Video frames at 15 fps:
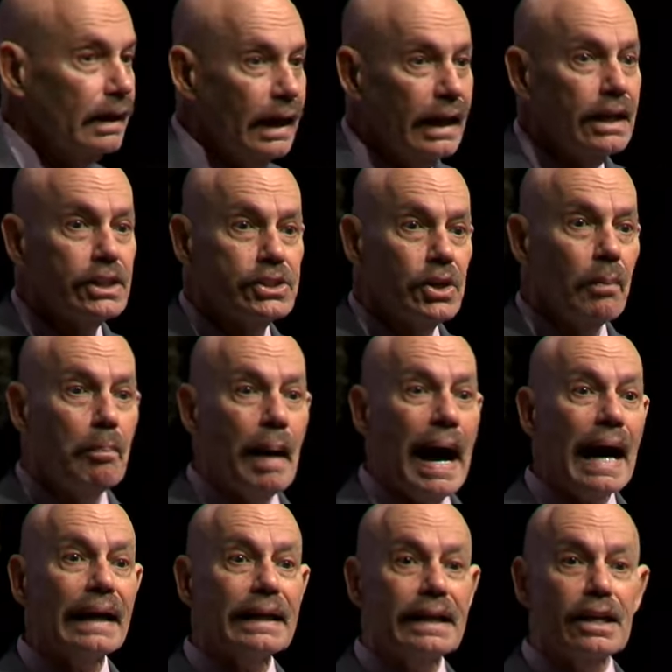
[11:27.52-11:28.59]
And it's your
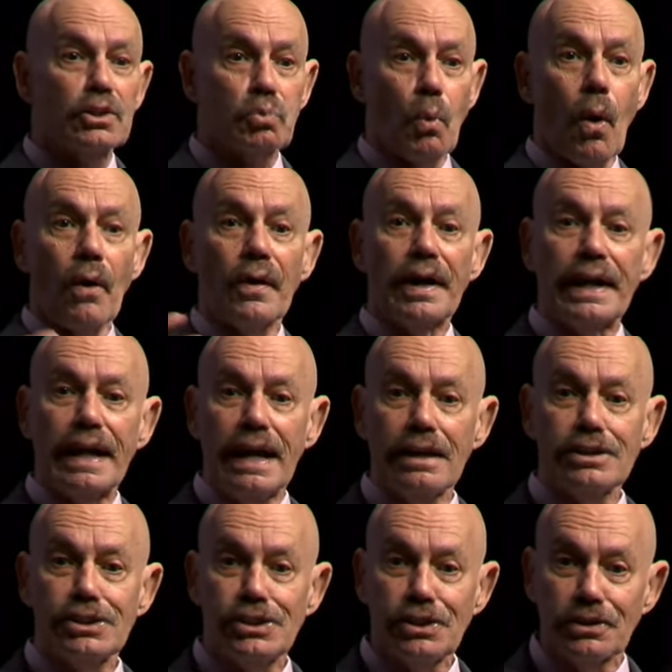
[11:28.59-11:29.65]
body that's warring
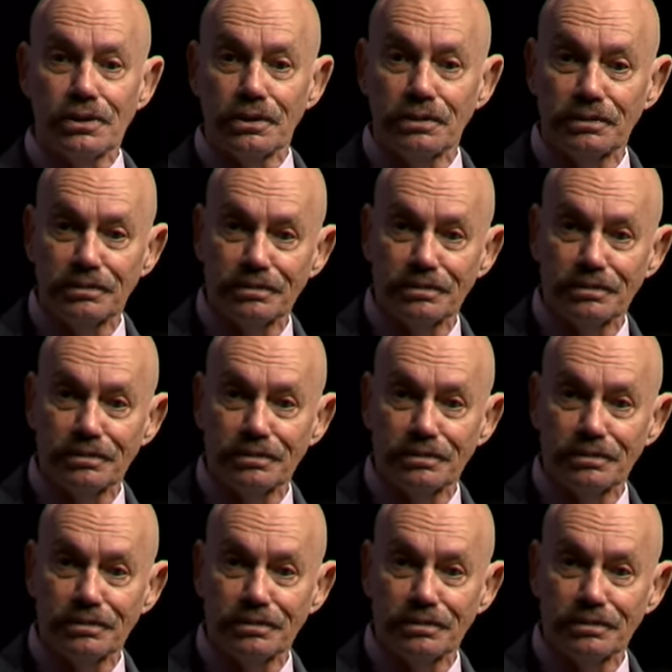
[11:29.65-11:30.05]
against you.